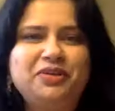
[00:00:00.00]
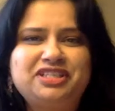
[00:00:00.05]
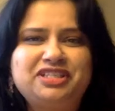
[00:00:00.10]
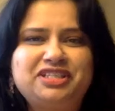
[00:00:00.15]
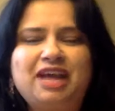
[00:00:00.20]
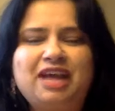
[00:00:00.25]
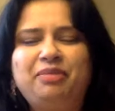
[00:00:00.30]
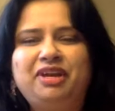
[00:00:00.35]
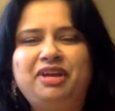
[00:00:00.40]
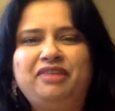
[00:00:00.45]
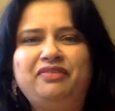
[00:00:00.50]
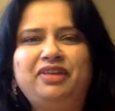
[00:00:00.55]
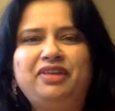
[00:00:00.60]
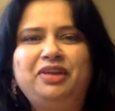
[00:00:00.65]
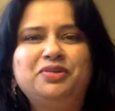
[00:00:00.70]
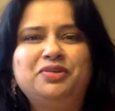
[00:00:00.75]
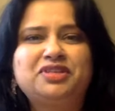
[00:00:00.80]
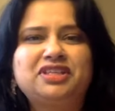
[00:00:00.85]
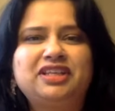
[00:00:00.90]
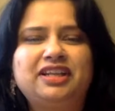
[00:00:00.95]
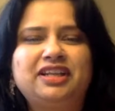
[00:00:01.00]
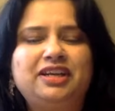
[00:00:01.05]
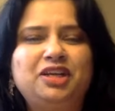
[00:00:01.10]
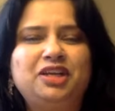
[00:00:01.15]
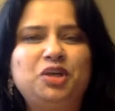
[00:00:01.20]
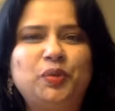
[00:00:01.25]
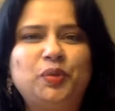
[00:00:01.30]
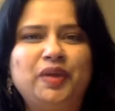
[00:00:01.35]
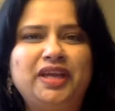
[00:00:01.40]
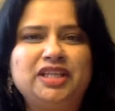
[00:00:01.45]
tapping, we use it in
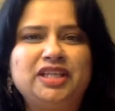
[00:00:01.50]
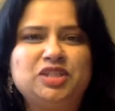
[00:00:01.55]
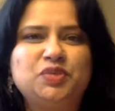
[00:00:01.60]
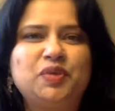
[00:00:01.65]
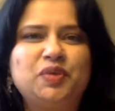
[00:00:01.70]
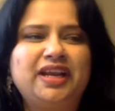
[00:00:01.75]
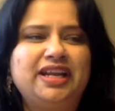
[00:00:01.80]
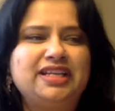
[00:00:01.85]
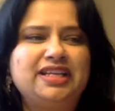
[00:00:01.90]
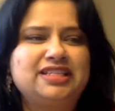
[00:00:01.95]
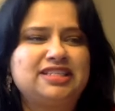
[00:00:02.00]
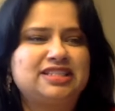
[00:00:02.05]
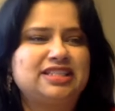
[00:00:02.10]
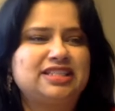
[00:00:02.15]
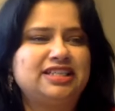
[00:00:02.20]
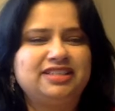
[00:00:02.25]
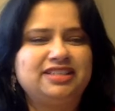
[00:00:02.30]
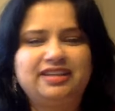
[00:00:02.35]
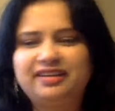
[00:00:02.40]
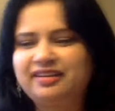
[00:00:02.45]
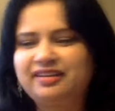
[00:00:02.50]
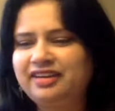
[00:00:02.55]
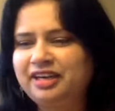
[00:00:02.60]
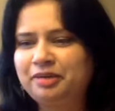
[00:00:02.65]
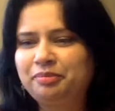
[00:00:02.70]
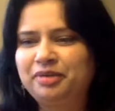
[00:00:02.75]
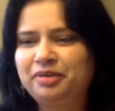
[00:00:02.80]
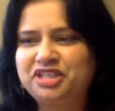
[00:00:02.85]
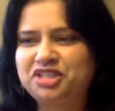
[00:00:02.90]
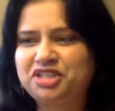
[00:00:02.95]
two ways. One is the general
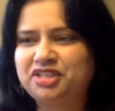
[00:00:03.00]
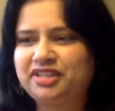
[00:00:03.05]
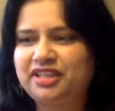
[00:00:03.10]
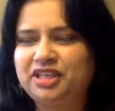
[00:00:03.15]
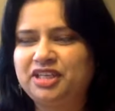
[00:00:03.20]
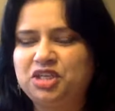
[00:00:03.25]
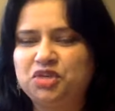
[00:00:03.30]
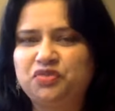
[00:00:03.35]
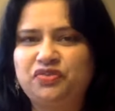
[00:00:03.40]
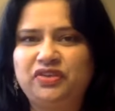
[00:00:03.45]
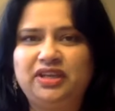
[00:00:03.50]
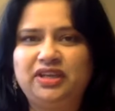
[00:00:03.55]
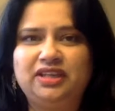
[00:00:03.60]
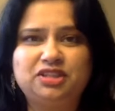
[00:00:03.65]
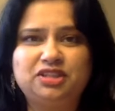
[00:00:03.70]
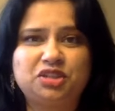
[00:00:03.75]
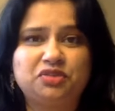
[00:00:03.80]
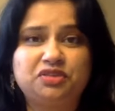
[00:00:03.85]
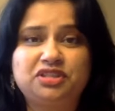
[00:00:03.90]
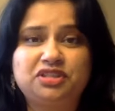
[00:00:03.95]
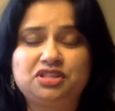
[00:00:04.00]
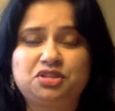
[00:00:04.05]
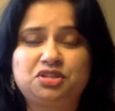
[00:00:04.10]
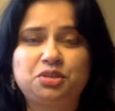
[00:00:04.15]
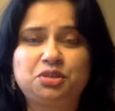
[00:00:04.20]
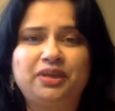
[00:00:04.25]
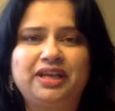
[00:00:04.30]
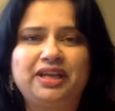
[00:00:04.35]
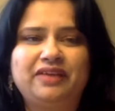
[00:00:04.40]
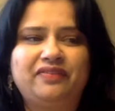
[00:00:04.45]
depression that you feel. So just
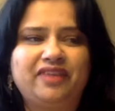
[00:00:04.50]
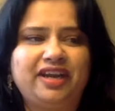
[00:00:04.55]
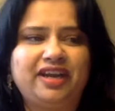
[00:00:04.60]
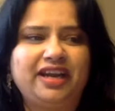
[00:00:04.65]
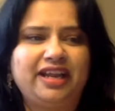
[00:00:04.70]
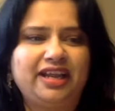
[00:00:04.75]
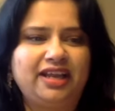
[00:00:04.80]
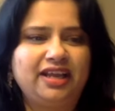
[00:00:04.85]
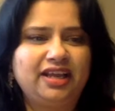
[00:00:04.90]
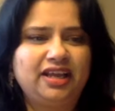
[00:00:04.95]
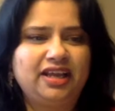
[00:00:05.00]
do it every day.